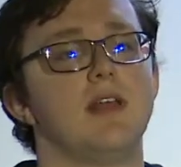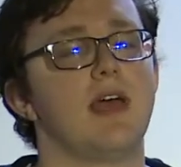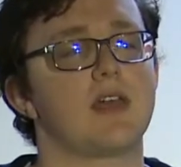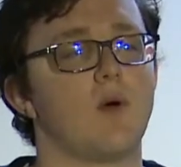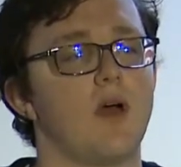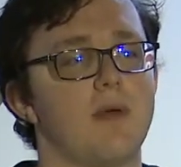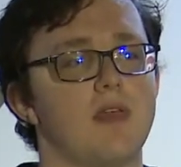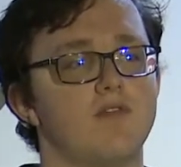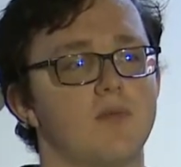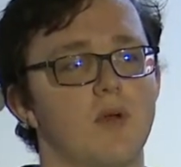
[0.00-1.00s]
had quite a
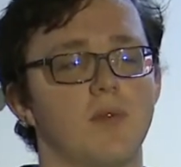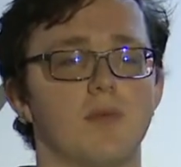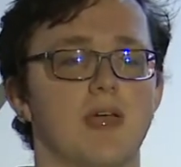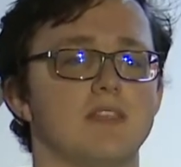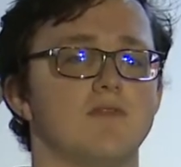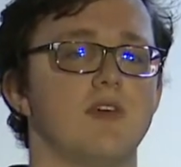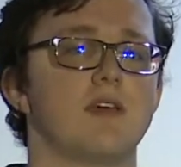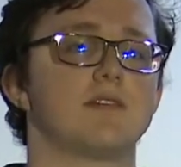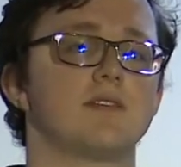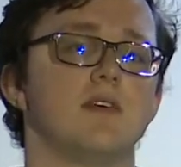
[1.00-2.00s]
painful problem that we had to
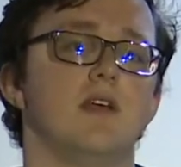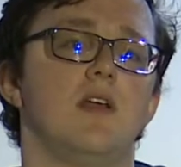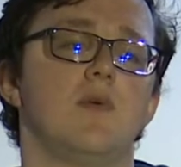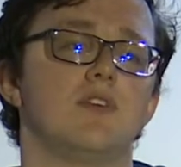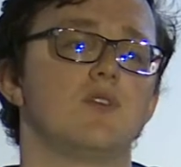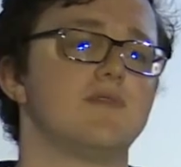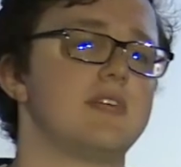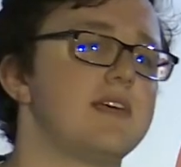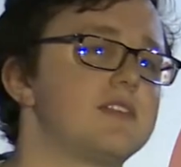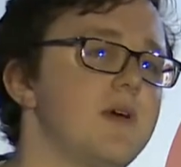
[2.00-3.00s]
fix, which sort of
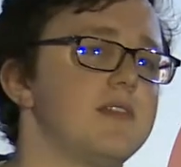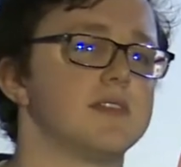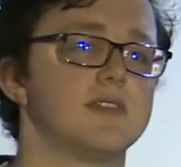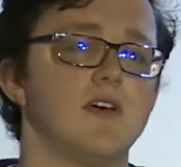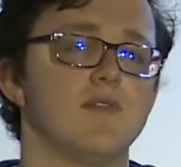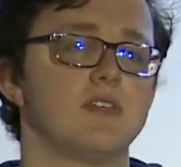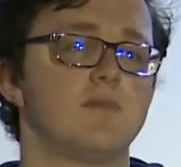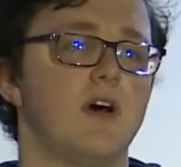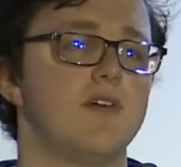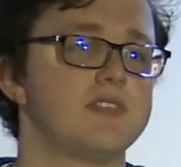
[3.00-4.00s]
takes away the serverless
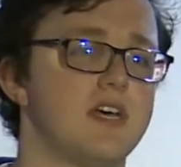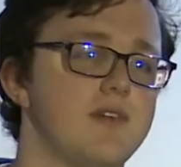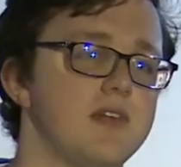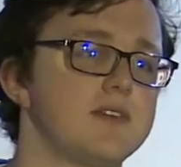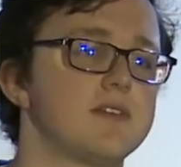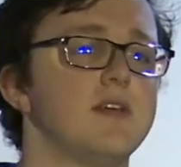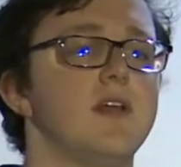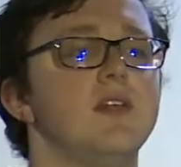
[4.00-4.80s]
part of serverless.